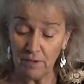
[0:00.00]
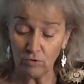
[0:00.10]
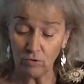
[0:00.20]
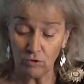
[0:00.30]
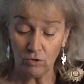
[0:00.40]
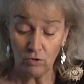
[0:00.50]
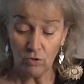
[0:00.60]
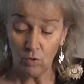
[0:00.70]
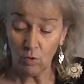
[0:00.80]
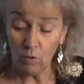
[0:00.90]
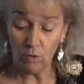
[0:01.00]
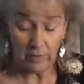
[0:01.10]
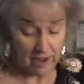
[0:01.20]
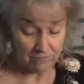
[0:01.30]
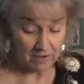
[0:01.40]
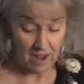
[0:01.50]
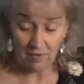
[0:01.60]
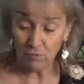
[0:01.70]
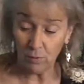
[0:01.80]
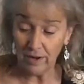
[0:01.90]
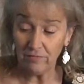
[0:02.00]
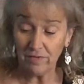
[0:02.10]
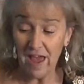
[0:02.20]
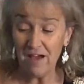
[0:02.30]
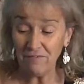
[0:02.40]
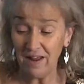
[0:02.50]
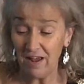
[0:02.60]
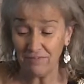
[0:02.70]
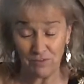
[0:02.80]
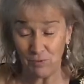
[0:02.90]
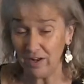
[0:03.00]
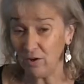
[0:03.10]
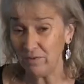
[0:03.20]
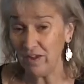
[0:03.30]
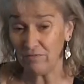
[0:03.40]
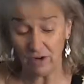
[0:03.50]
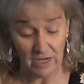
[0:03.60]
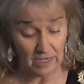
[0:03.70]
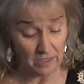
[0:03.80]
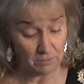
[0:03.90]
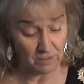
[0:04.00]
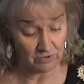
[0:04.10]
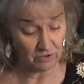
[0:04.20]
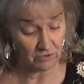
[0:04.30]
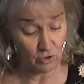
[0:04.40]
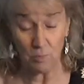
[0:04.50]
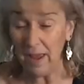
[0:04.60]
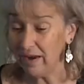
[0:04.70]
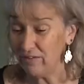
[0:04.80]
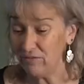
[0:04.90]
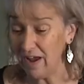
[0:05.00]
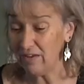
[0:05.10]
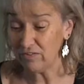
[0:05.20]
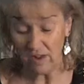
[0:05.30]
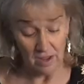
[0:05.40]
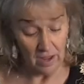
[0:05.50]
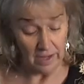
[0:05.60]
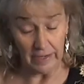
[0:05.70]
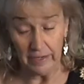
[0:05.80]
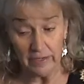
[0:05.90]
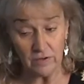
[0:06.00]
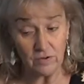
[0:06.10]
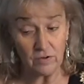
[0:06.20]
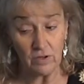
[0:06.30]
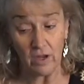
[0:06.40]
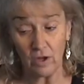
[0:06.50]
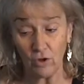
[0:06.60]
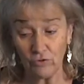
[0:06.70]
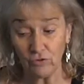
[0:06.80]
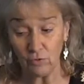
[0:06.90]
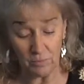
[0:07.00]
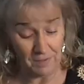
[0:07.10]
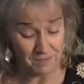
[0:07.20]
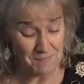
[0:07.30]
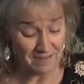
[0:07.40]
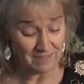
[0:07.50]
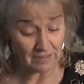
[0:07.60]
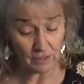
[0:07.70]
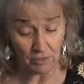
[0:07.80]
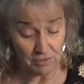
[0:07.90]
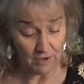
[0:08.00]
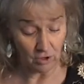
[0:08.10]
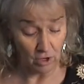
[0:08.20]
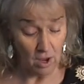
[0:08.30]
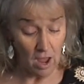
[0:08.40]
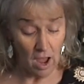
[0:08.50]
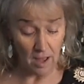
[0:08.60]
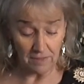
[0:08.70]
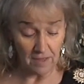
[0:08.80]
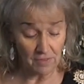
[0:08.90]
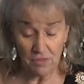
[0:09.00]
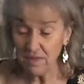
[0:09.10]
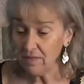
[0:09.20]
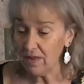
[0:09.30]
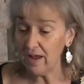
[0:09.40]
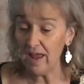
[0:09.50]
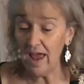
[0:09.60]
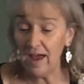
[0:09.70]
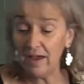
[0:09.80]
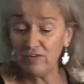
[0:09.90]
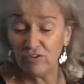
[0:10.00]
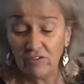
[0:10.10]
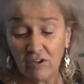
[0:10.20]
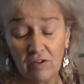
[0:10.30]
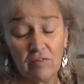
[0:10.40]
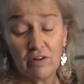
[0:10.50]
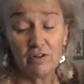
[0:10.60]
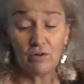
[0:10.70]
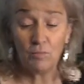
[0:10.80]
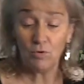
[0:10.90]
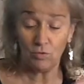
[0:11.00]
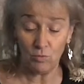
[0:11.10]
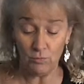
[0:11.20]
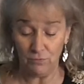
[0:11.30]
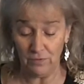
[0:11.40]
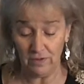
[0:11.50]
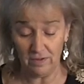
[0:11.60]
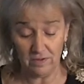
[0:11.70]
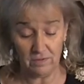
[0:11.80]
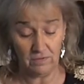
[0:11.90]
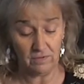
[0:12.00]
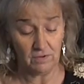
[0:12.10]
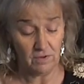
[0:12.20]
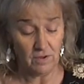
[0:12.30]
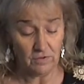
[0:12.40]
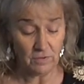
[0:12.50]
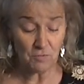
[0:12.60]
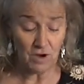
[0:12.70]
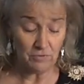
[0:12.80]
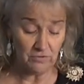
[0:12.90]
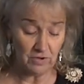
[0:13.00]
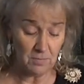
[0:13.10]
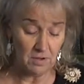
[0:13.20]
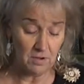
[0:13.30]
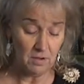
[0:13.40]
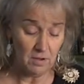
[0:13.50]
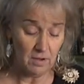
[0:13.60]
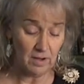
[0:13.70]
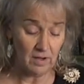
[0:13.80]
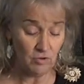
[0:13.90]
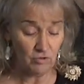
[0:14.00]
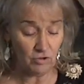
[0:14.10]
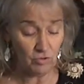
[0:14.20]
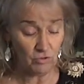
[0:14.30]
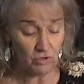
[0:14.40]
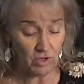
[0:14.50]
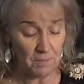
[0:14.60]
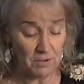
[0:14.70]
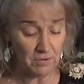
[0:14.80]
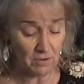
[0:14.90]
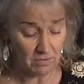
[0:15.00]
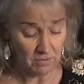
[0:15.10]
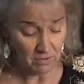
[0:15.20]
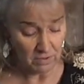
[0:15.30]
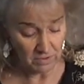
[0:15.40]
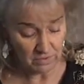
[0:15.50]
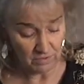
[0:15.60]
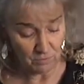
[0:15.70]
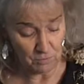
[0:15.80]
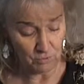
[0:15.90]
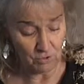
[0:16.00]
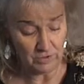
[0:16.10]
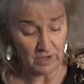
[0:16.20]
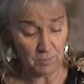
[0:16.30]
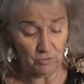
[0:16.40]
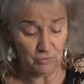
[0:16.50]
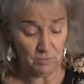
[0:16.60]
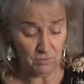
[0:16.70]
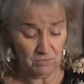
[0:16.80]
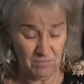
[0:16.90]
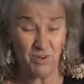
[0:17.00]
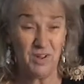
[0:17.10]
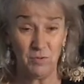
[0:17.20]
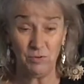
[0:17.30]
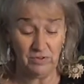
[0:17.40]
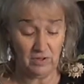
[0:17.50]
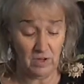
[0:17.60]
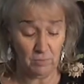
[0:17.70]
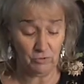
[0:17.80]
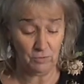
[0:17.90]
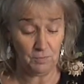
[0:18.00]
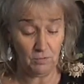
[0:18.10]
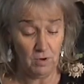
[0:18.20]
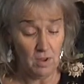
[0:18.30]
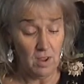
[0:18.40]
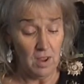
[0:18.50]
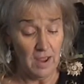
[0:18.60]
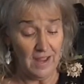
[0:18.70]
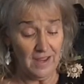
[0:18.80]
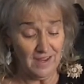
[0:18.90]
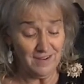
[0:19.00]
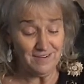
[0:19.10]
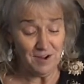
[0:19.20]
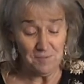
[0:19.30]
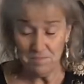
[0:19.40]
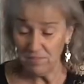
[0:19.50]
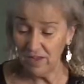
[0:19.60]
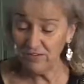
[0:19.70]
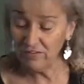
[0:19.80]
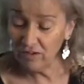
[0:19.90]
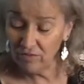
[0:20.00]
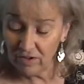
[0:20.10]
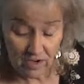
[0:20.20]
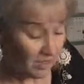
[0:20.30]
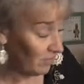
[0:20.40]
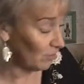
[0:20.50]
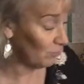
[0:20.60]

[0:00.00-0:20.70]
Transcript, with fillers: milk or half and half or whatever. The half and half is what I always have on hand because it doesn't go bad as fast. And I also, it makes it a little thicker. Uh, the other thing that I add just to give it a little more oomph is some ground cinnamon. And I usually use like about a a teaspoon or a tablespoon. Okay, we'll say tablespoon. And um, it just gives it a nice